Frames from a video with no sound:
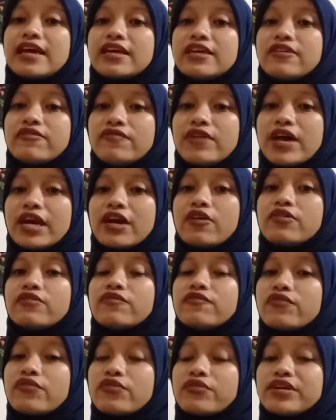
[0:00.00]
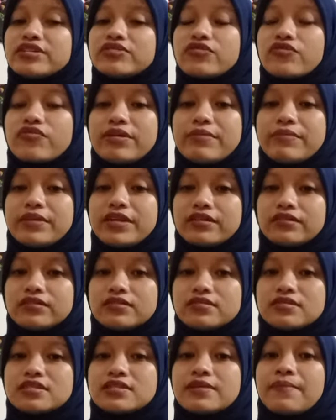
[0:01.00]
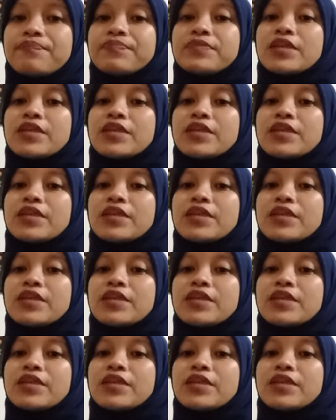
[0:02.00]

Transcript: effect on foreign criminals.